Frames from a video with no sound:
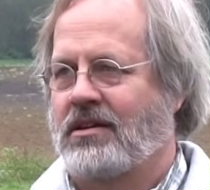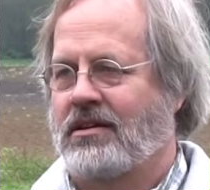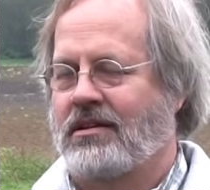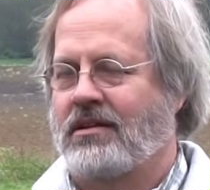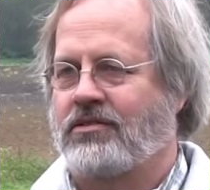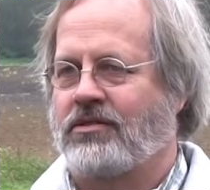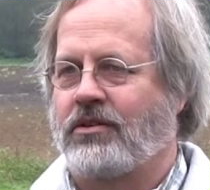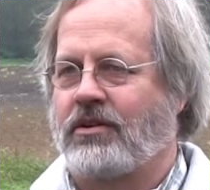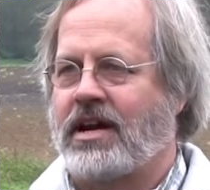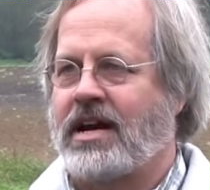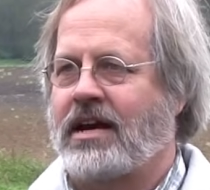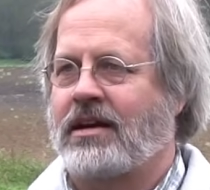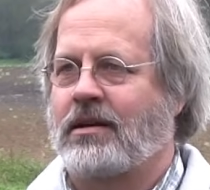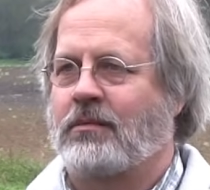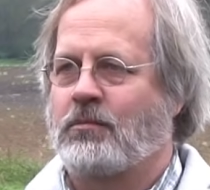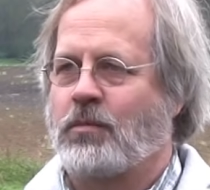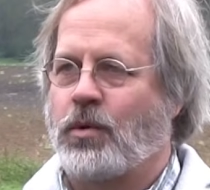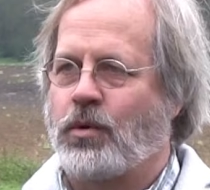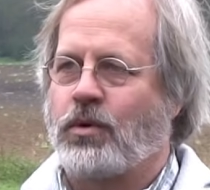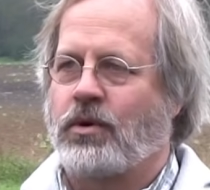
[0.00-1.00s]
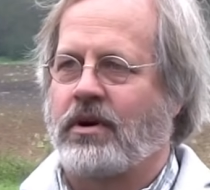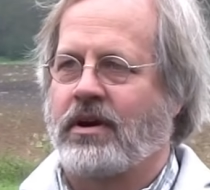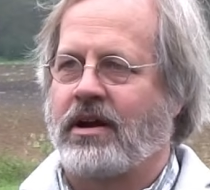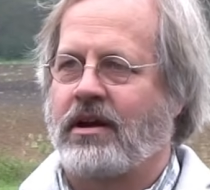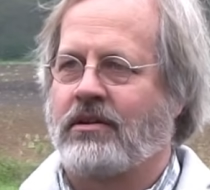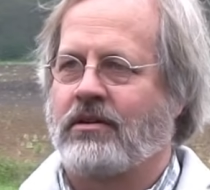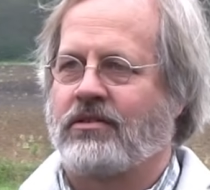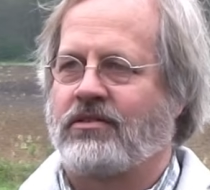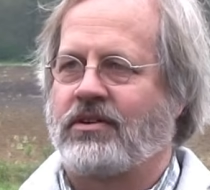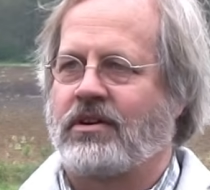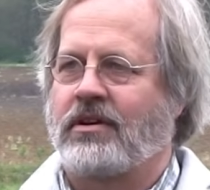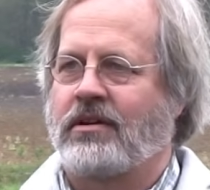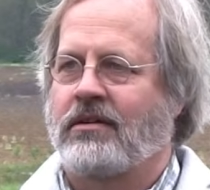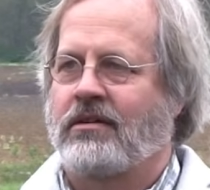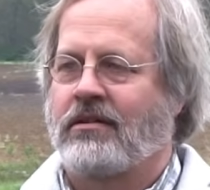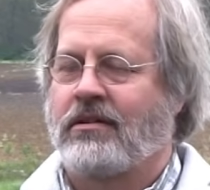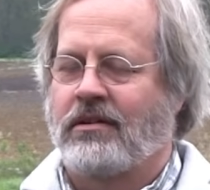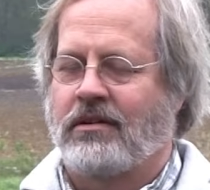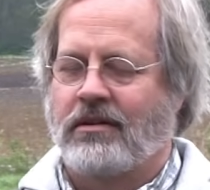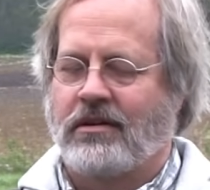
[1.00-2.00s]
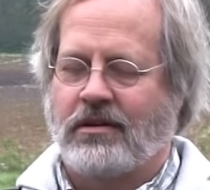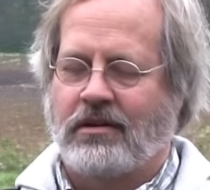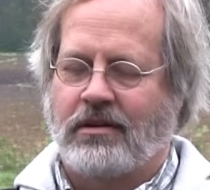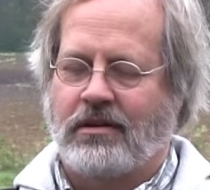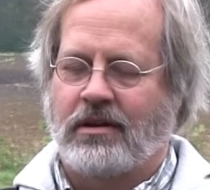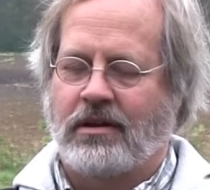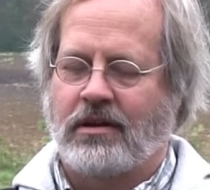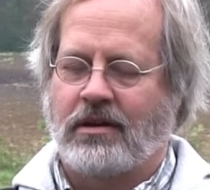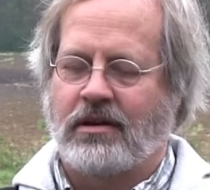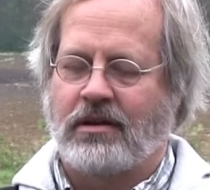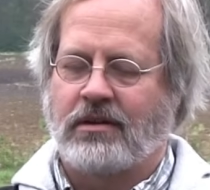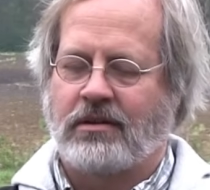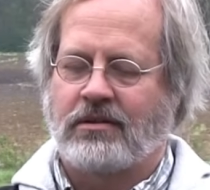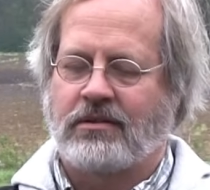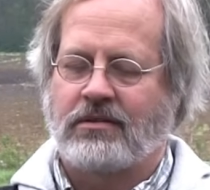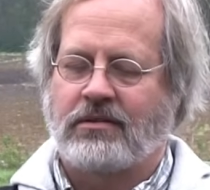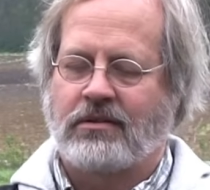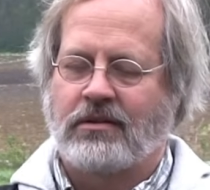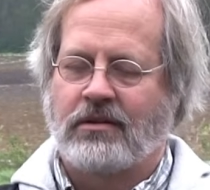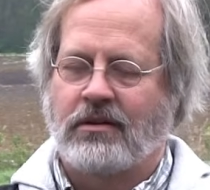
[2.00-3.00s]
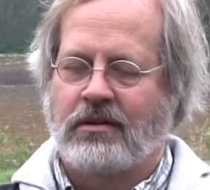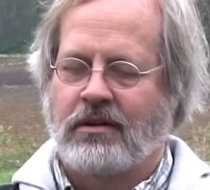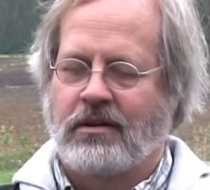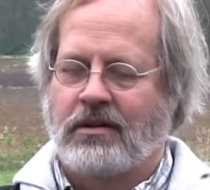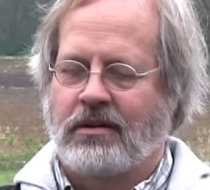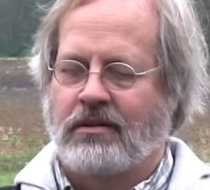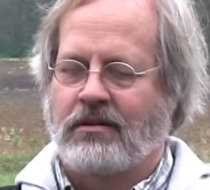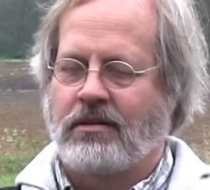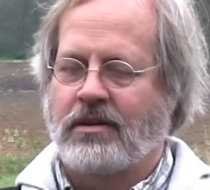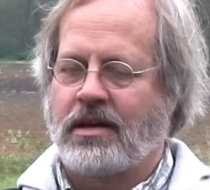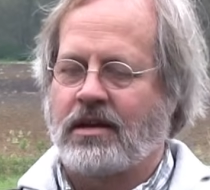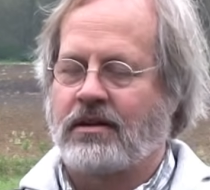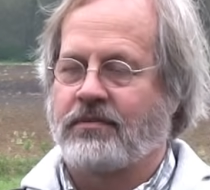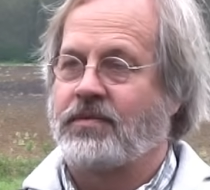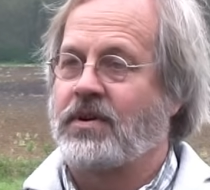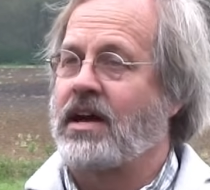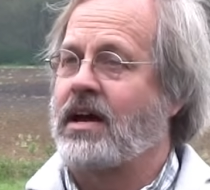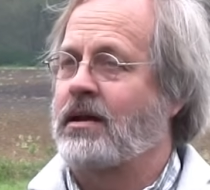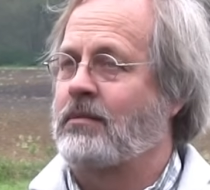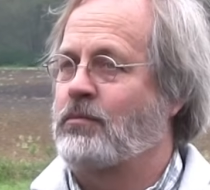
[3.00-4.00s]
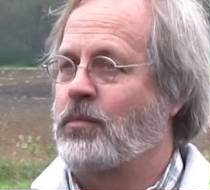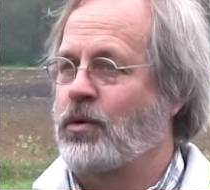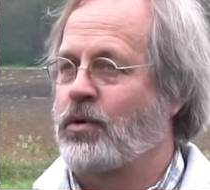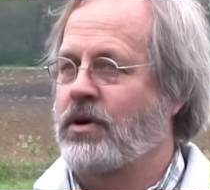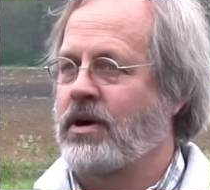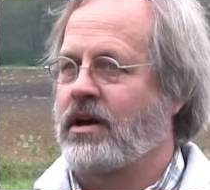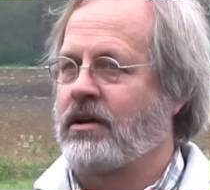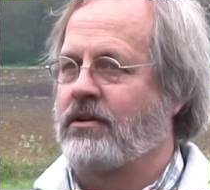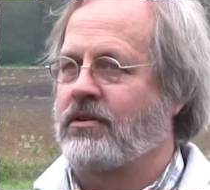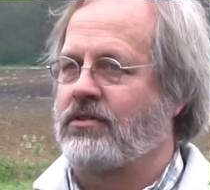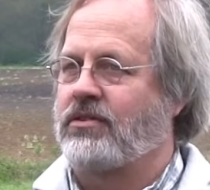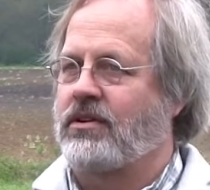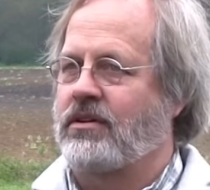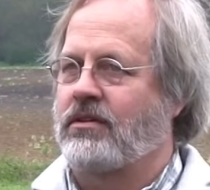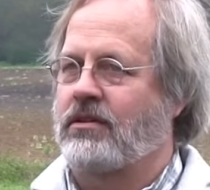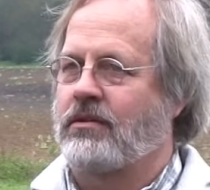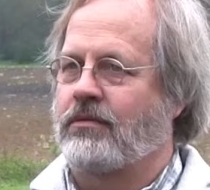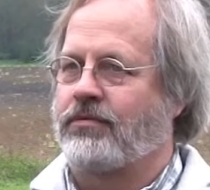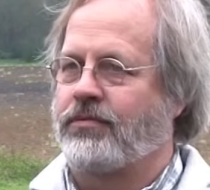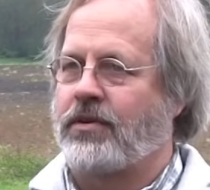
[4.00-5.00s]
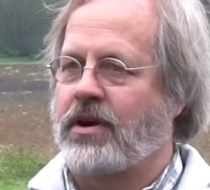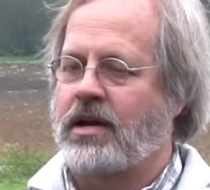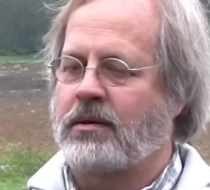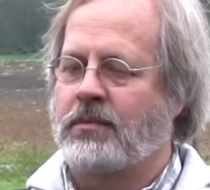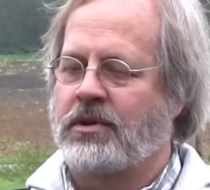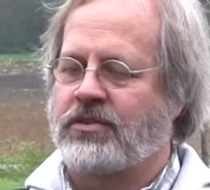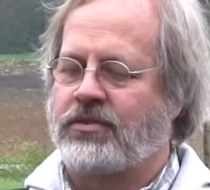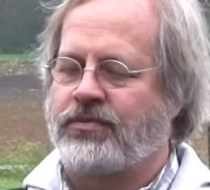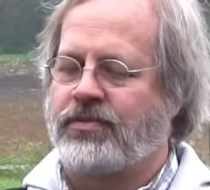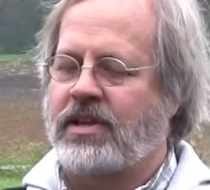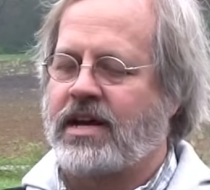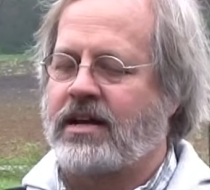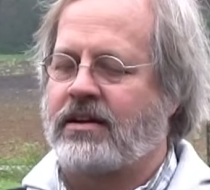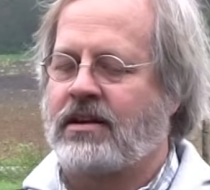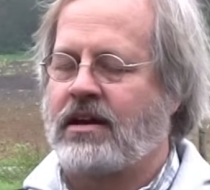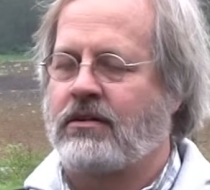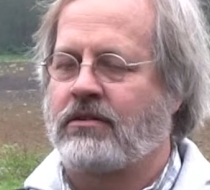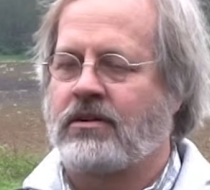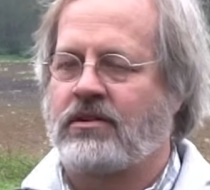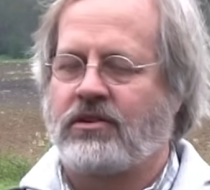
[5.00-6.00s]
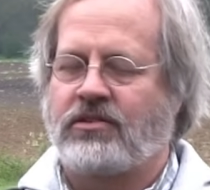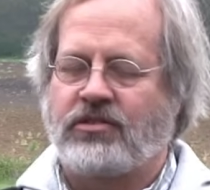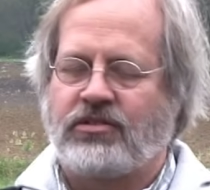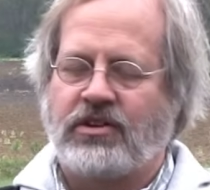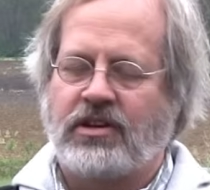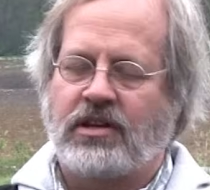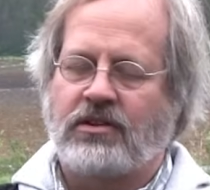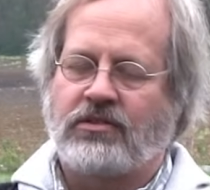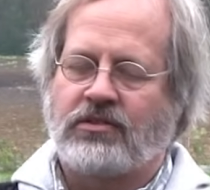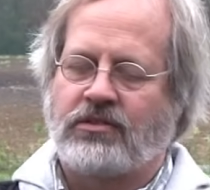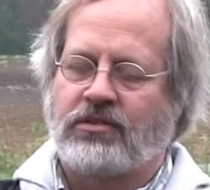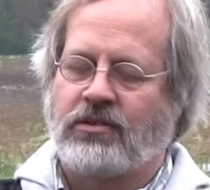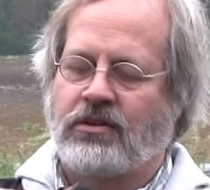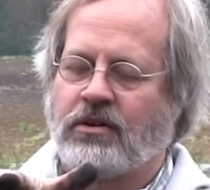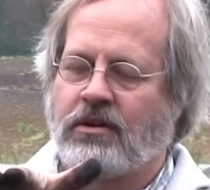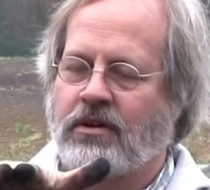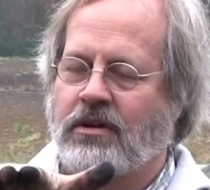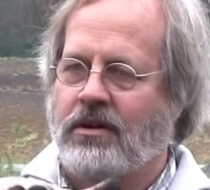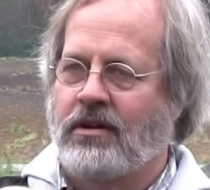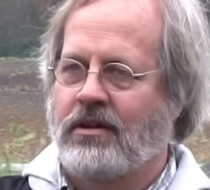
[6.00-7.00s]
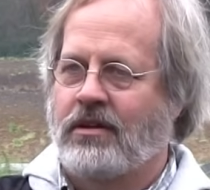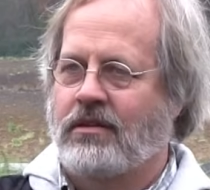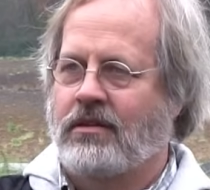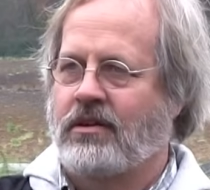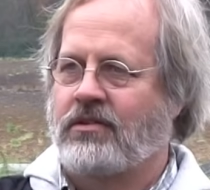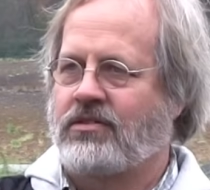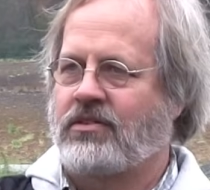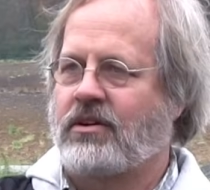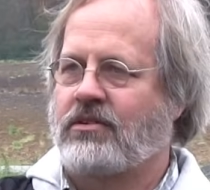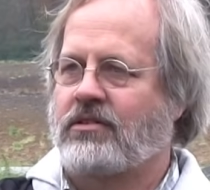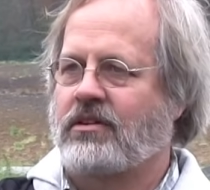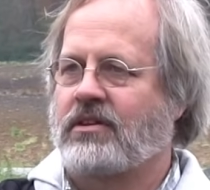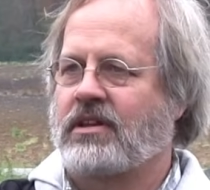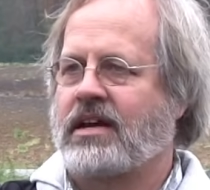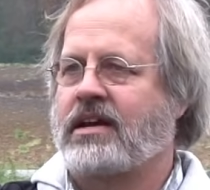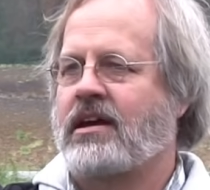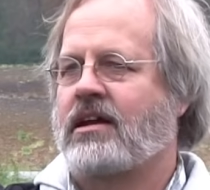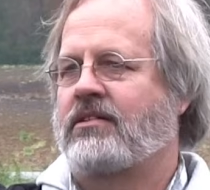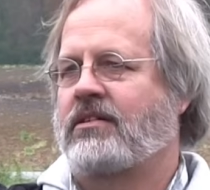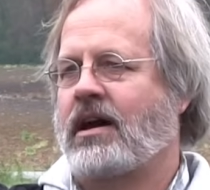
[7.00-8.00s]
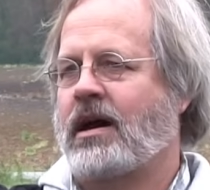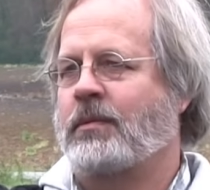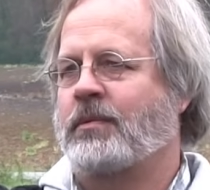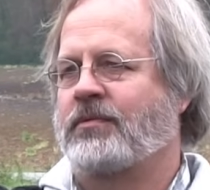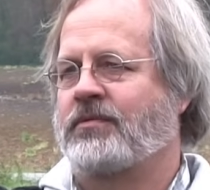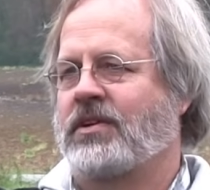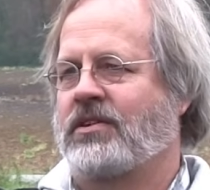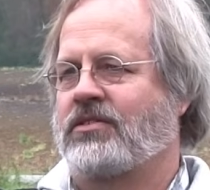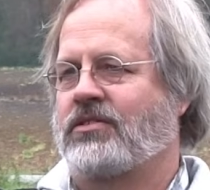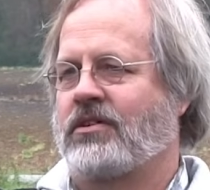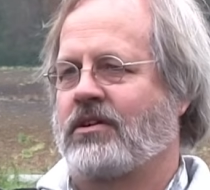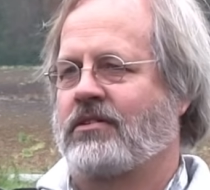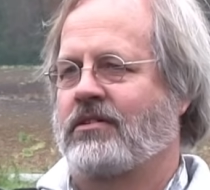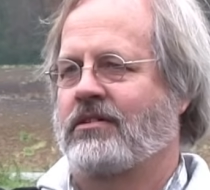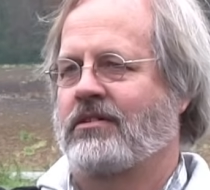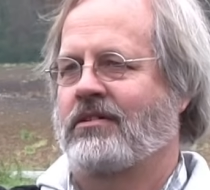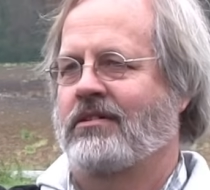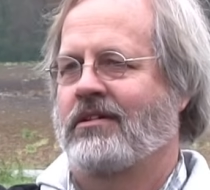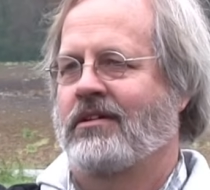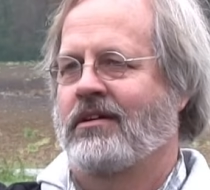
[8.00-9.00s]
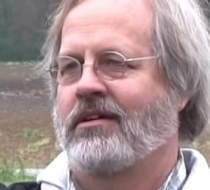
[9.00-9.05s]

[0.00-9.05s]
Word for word: as you're adding more energy. And then if you add more energy, the fragments flatten out into sheets. They start to lay on top of each other